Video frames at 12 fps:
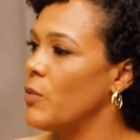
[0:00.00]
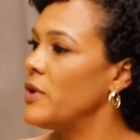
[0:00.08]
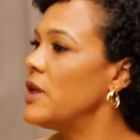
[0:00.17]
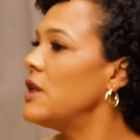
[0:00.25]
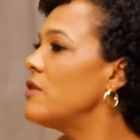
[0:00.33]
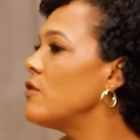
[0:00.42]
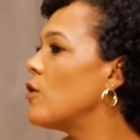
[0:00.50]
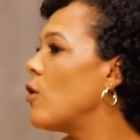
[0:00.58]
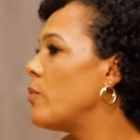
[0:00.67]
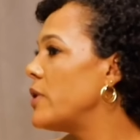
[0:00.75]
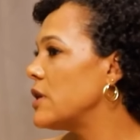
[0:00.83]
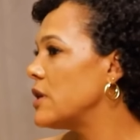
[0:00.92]
But we didn't even
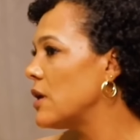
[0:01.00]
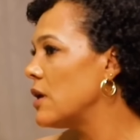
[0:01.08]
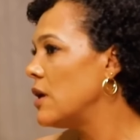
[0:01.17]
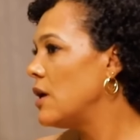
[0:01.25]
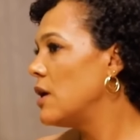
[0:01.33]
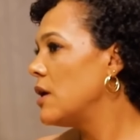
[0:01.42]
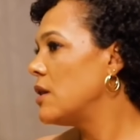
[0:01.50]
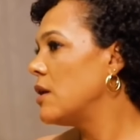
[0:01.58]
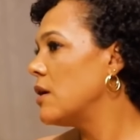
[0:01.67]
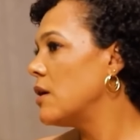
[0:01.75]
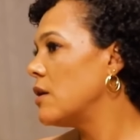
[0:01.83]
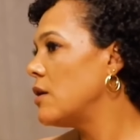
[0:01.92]
complete
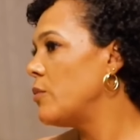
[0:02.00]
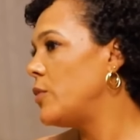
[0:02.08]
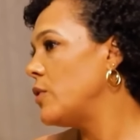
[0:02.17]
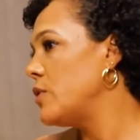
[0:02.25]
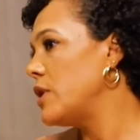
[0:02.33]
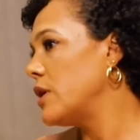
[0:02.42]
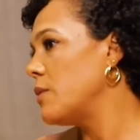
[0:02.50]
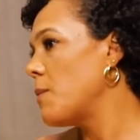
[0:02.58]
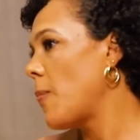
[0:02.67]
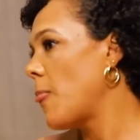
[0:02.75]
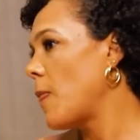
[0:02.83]
the building,